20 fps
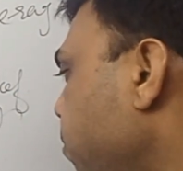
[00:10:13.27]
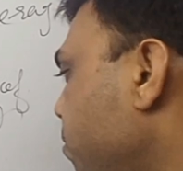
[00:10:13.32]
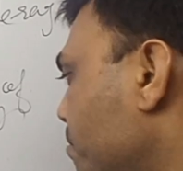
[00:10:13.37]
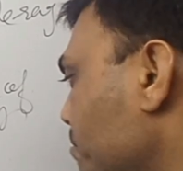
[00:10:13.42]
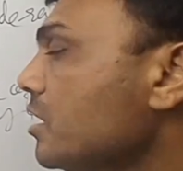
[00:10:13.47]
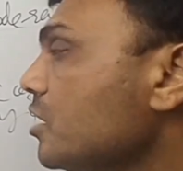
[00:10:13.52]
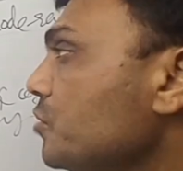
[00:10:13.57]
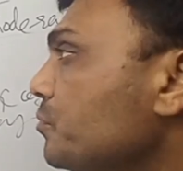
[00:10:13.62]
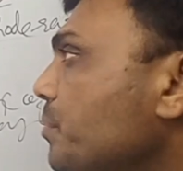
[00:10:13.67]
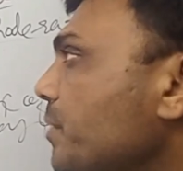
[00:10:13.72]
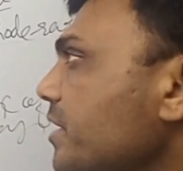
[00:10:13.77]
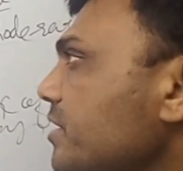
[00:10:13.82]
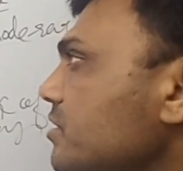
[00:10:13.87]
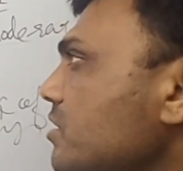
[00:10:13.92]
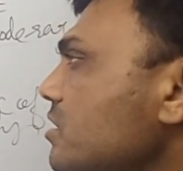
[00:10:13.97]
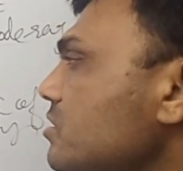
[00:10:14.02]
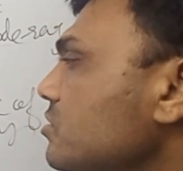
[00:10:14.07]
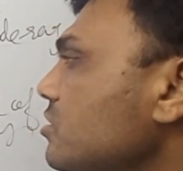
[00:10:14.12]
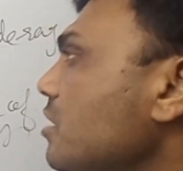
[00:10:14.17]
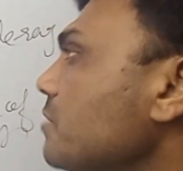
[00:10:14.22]
In
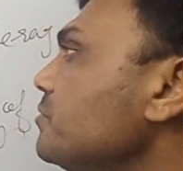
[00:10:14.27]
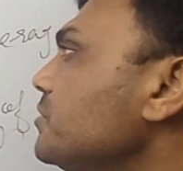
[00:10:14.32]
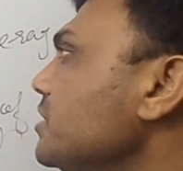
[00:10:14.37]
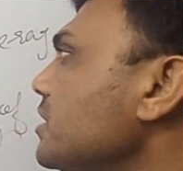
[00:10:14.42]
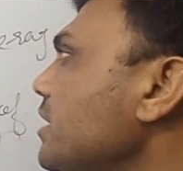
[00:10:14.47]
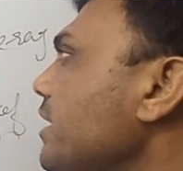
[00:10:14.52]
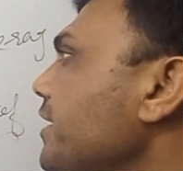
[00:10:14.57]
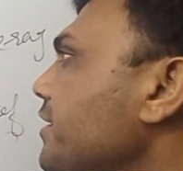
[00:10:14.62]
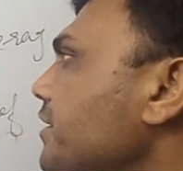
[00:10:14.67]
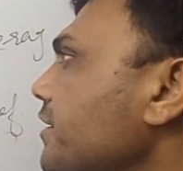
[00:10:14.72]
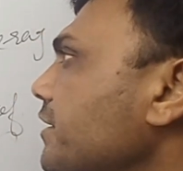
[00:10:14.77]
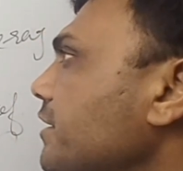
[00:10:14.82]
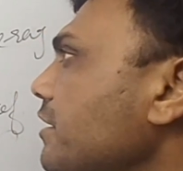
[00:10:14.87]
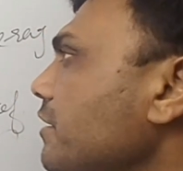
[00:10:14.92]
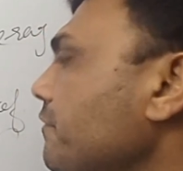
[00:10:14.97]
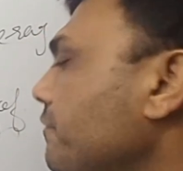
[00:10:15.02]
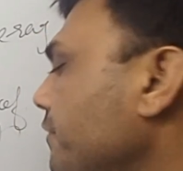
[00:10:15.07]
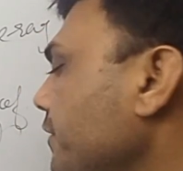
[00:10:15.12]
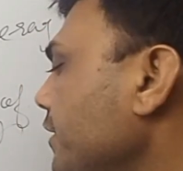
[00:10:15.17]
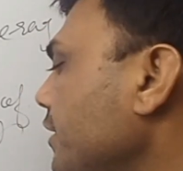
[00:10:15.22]
presence of the
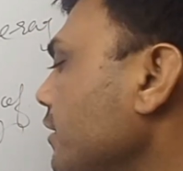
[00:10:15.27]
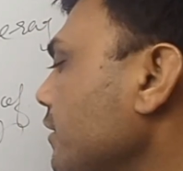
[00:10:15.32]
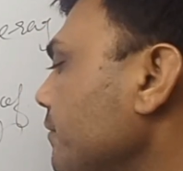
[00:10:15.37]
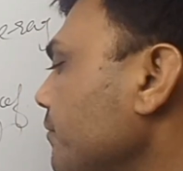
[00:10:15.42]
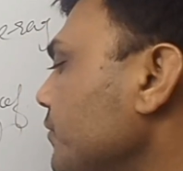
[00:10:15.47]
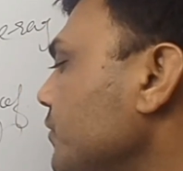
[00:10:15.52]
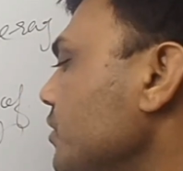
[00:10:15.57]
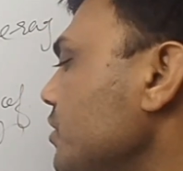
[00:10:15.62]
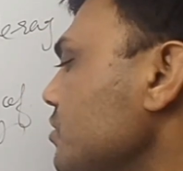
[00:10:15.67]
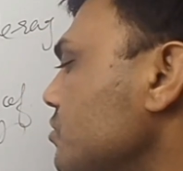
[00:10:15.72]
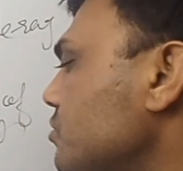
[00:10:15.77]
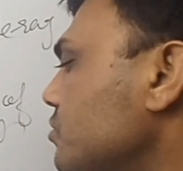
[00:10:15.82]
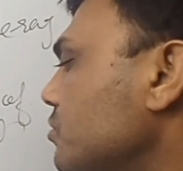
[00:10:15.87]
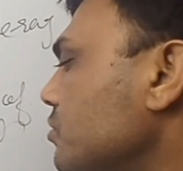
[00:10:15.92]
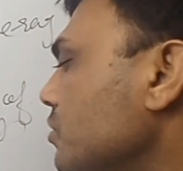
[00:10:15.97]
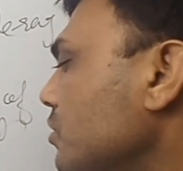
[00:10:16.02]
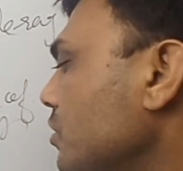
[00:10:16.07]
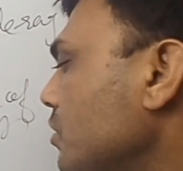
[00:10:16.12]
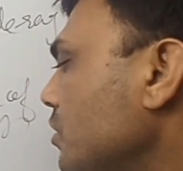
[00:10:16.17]
electrical field, this